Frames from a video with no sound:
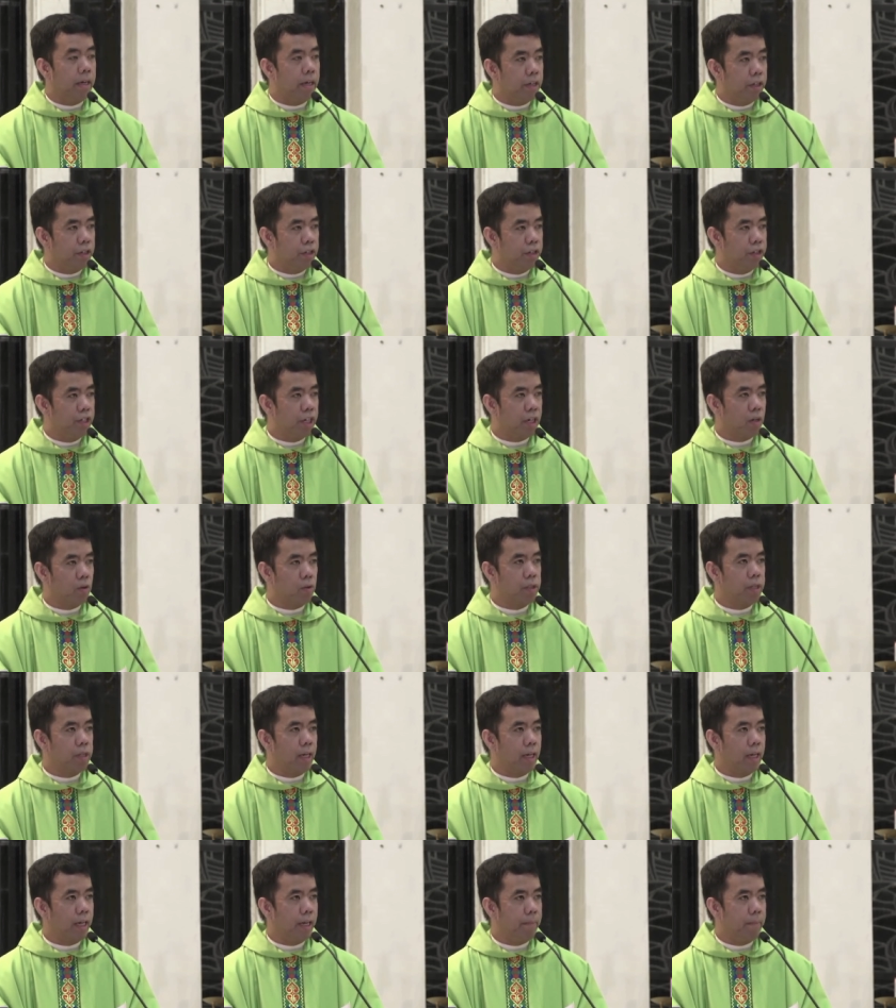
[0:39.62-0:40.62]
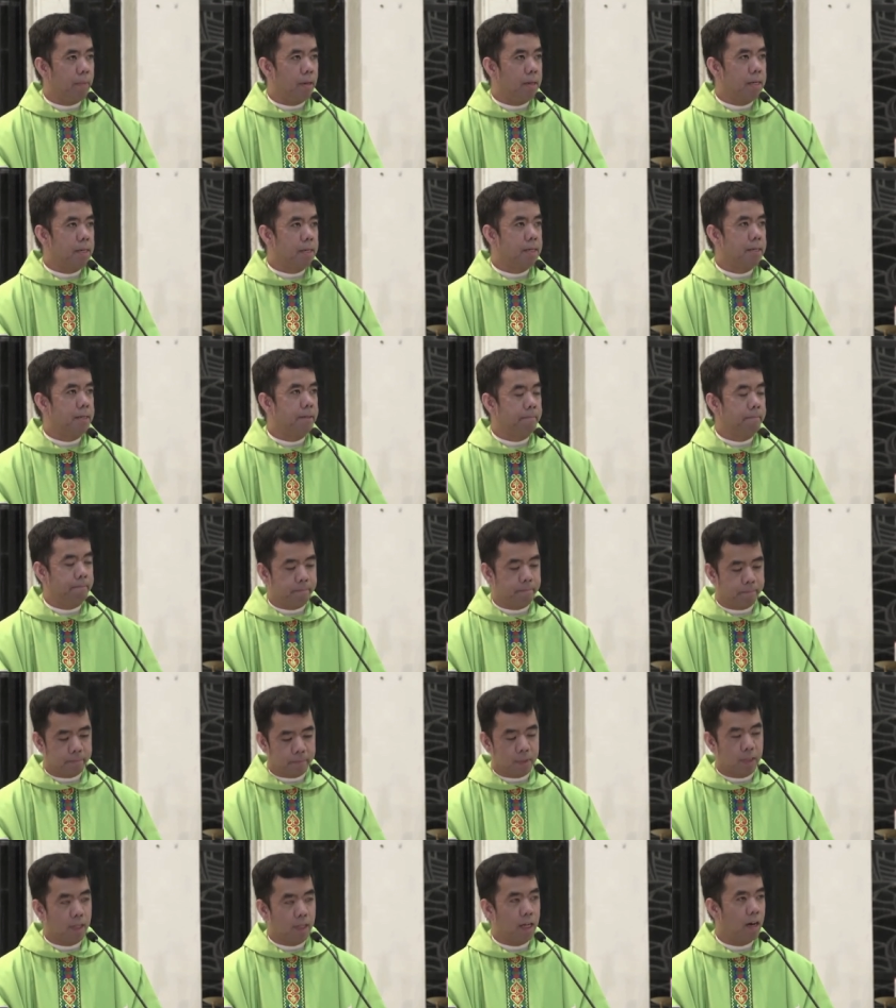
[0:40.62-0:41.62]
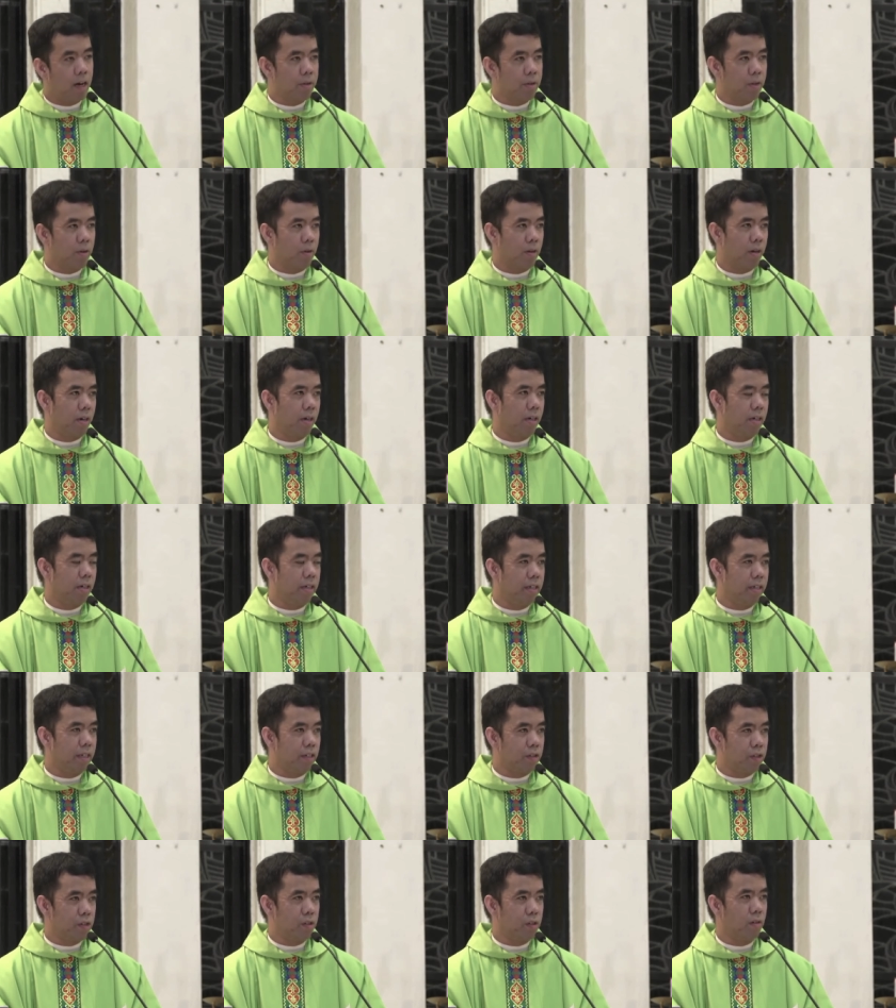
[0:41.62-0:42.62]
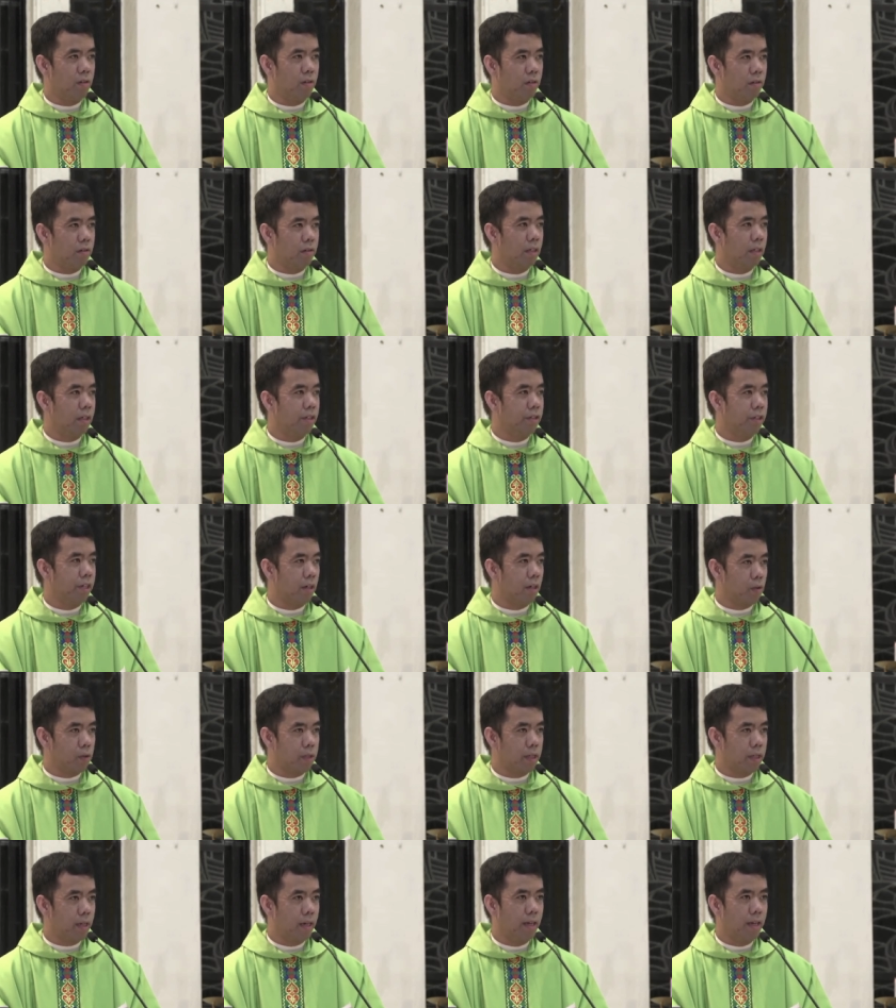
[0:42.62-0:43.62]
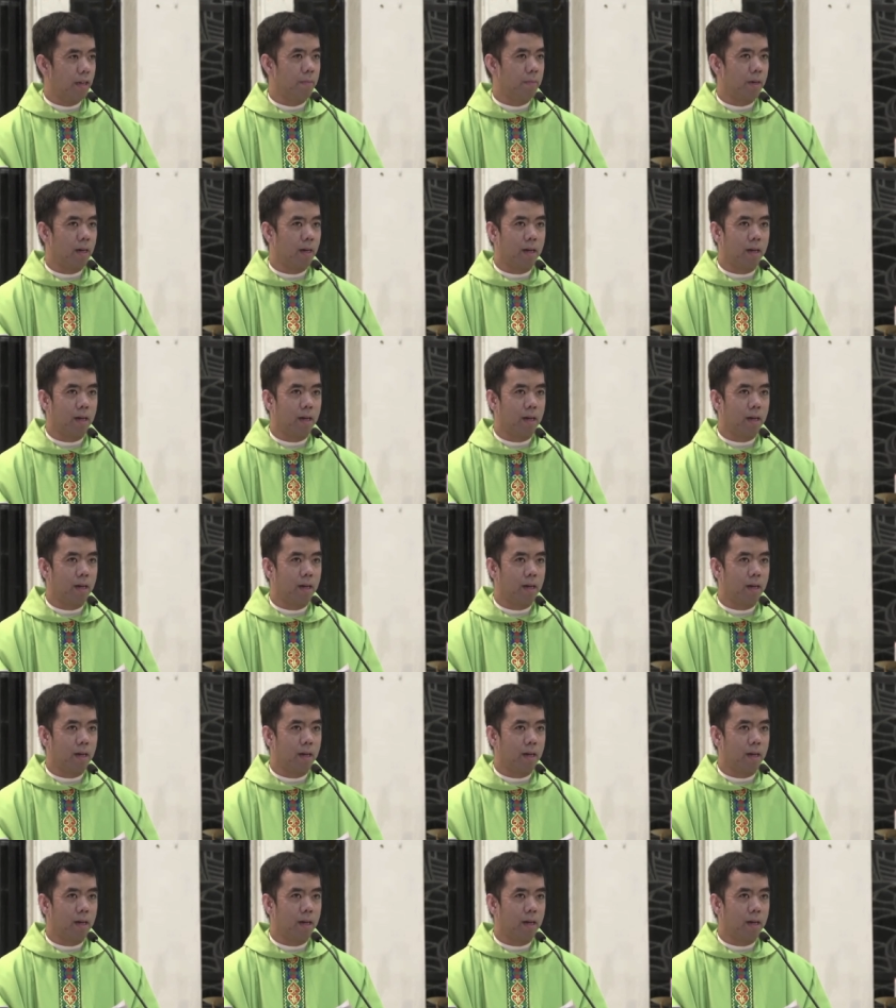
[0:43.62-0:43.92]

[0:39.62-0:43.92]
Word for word: Jerusalema. Have you heard this song, Jerusalema?